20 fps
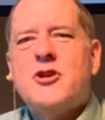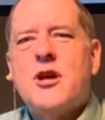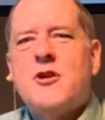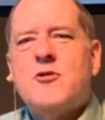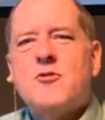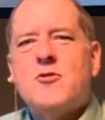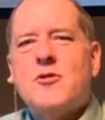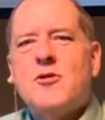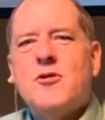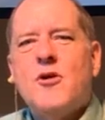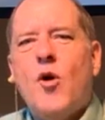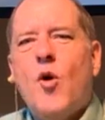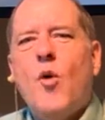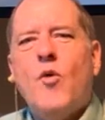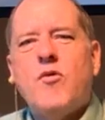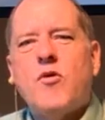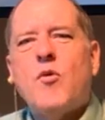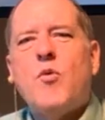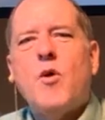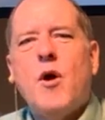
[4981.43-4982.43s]
general
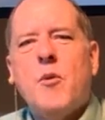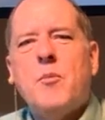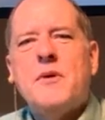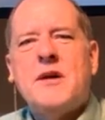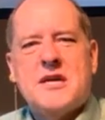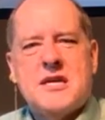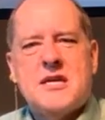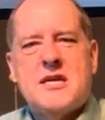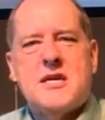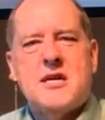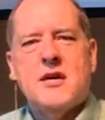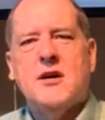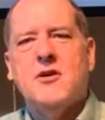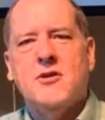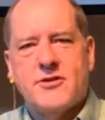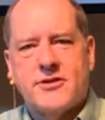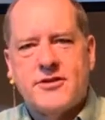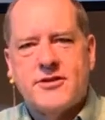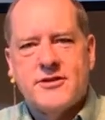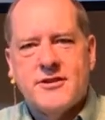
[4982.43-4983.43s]
overwhelming
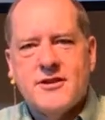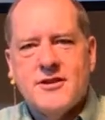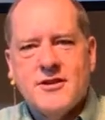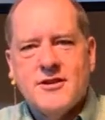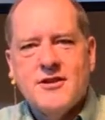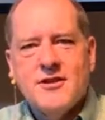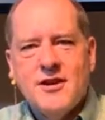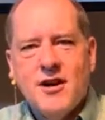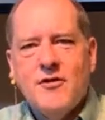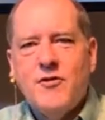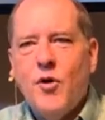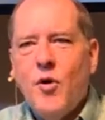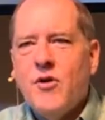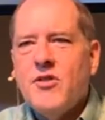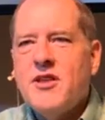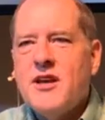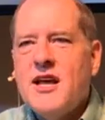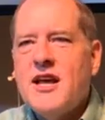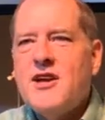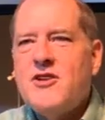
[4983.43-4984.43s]
guilt of
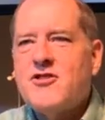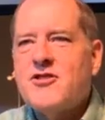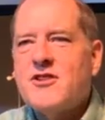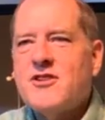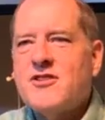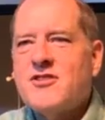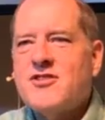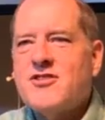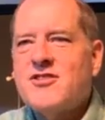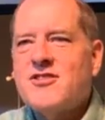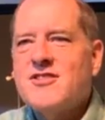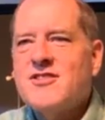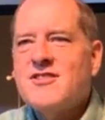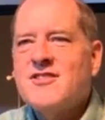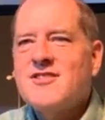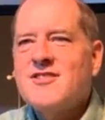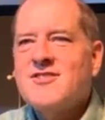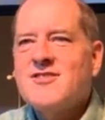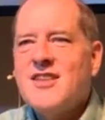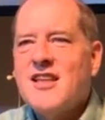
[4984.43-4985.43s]
all the nations
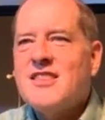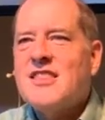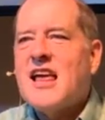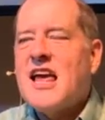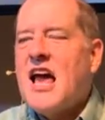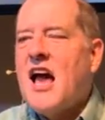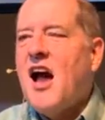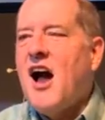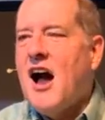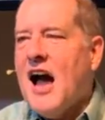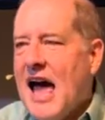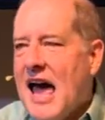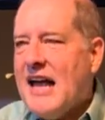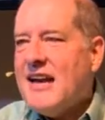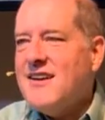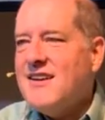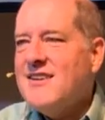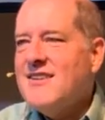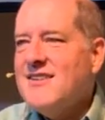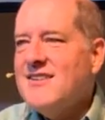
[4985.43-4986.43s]
that they
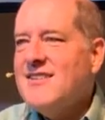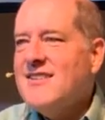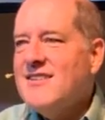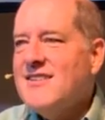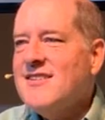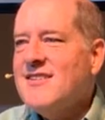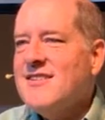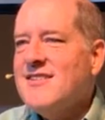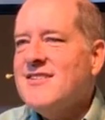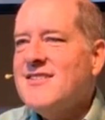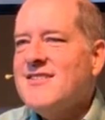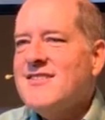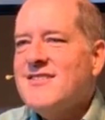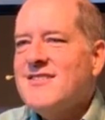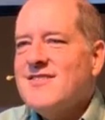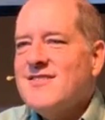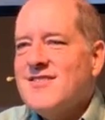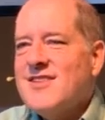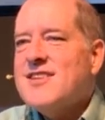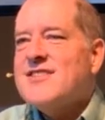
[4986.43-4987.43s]
let
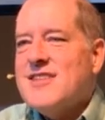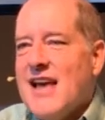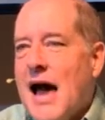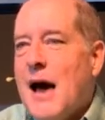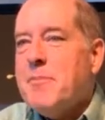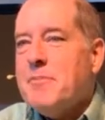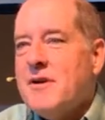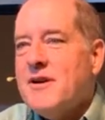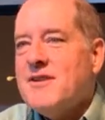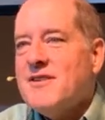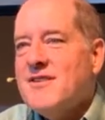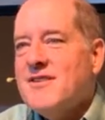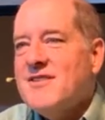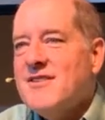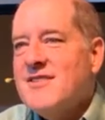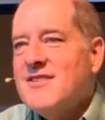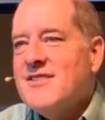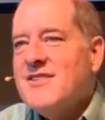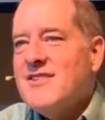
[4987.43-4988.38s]
this happen